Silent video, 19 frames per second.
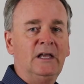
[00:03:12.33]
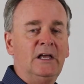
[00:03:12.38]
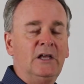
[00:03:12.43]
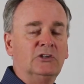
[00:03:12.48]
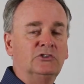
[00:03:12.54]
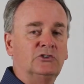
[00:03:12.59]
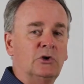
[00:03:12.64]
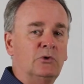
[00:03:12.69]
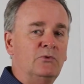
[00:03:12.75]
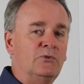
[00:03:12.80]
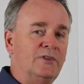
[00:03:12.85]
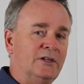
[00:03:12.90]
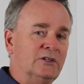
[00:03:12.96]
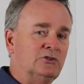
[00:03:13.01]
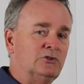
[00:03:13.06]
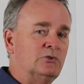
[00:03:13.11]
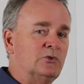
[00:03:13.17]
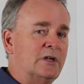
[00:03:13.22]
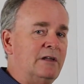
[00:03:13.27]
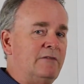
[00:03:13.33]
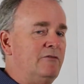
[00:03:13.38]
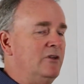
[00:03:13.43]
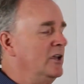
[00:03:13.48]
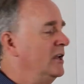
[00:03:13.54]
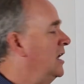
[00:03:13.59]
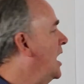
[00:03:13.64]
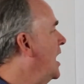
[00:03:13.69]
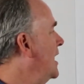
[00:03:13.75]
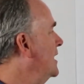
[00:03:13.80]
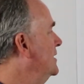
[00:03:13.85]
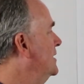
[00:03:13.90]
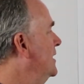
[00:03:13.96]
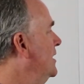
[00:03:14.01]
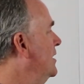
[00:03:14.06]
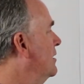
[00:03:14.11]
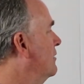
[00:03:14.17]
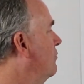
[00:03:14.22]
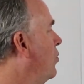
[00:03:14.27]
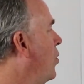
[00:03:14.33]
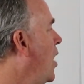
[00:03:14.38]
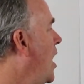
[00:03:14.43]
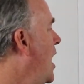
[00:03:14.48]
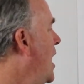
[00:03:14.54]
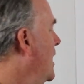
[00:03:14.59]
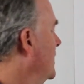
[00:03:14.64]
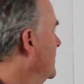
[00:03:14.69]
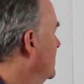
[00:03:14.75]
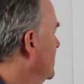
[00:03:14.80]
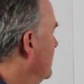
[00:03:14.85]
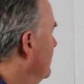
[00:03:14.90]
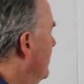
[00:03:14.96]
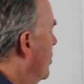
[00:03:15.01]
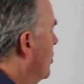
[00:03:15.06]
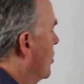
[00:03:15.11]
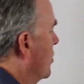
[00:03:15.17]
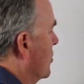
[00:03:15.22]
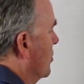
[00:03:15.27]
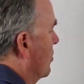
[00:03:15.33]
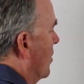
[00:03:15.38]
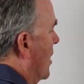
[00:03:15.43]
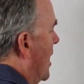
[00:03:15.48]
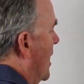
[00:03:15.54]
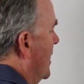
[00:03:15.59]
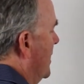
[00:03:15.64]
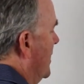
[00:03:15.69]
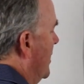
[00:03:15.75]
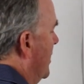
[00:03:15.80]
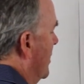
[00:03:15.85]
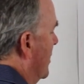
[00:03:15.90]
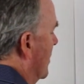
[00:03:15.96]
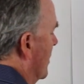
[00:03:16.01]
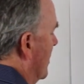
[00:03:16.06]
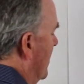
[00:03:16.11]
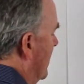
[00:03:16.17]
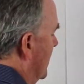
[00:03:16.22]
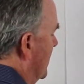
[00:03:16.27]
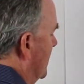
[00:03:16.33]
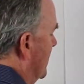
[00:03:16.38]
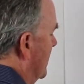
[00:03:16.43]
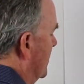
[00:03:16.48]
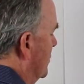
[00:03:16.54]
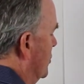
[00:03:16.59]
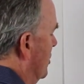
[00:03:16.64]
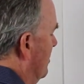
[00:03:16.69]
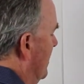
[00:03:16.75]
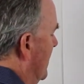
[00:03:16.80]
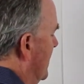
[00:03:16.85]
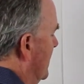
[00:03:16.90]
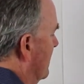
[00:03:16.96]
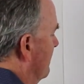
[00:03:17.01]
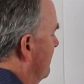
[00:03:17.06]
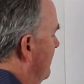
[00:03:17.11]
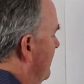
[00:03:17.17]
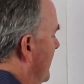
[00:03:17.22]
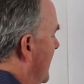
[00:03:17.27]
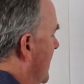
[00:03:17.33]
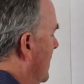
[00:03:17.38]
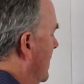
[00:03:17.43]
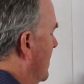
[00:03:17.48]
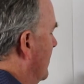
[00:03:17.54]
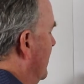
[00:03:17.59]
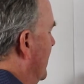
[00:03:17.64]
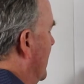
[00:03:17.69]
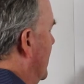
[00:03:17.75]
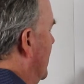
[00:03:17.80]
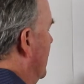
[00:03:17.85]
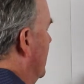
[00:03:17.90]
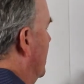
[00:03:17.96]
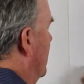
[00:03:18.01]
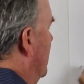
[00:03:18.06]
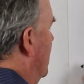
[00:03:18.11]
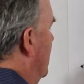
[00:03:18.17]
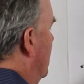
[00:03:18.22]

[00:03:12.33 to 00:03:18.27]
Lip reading: So this will give you an idea of why it's important right here to be developing,